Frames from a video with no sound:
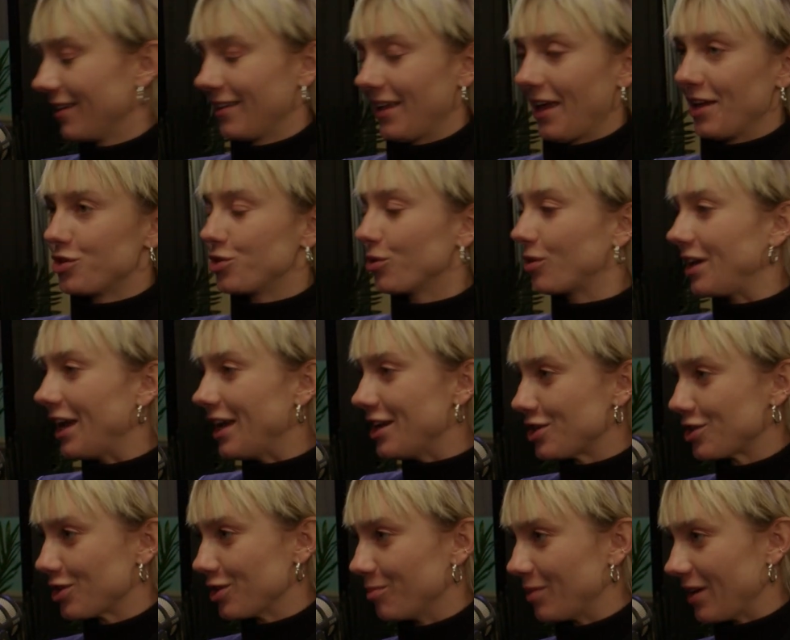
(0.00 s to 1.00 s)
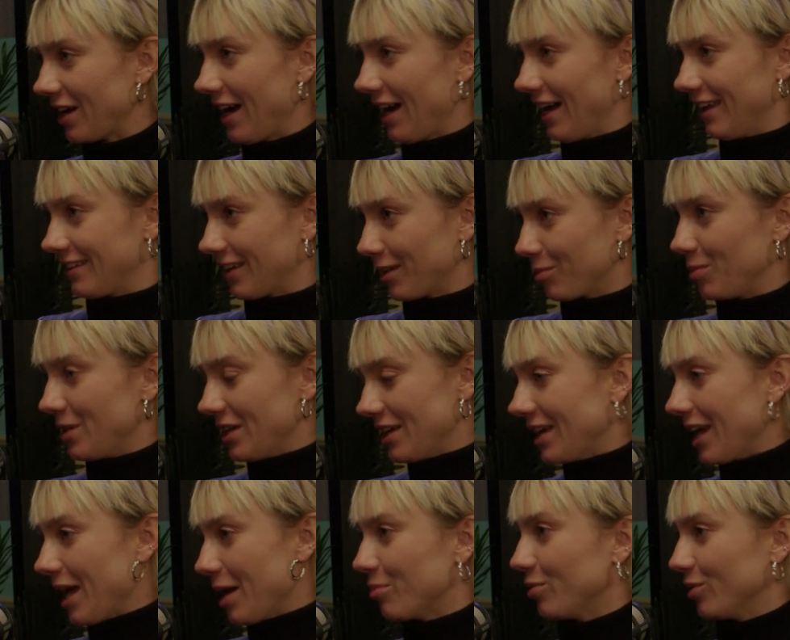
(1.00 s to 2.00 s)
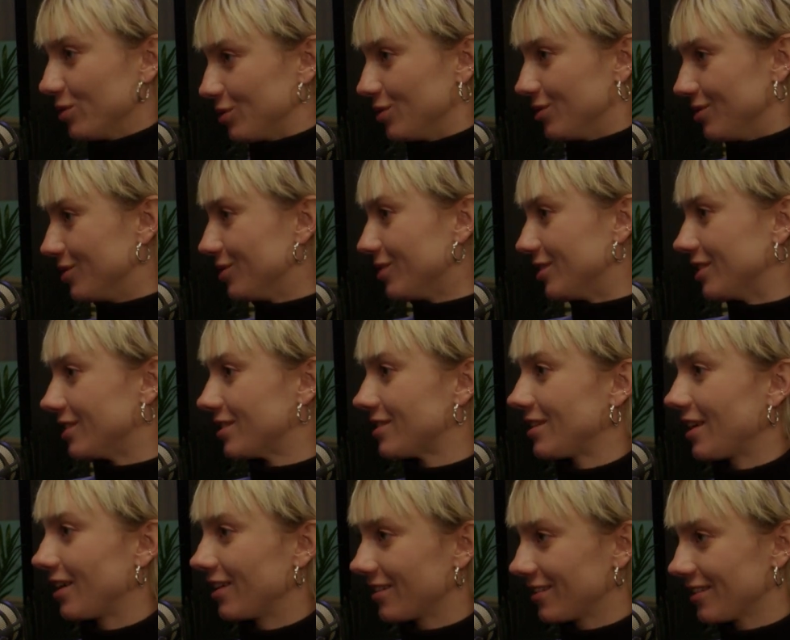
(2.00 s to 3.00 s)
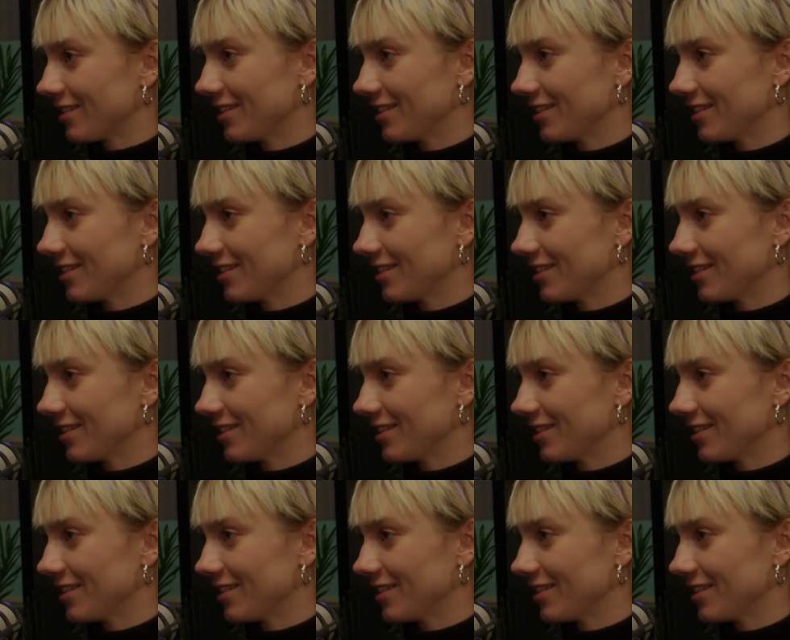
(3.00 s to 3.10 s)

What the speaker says: education behind like being able to do this, like